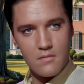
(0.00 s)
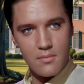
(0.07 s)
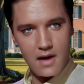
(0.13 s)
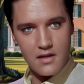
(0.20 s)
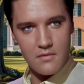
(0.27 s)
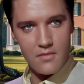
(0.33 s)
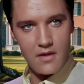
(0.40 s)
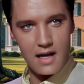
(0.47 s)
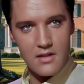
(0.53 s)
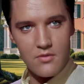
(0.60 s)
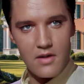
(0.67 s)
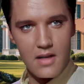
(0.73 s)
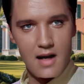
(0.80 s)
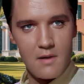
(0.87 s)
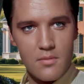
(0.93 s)

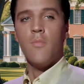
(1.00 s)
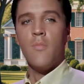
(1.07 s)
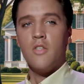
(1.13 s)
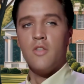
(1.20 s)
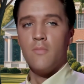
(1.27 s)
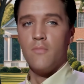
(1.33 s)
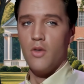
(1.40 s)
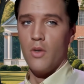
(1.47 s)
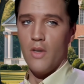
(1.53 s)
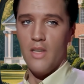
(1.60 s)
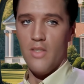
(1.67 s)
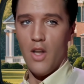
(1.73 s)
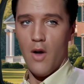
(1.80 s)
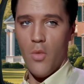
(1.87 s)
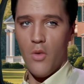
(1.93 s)
Manufacturing optimism
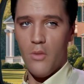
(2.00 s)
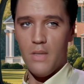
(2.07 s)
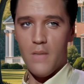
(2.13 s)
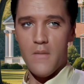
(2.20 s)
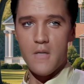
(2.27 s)
nearly doubled.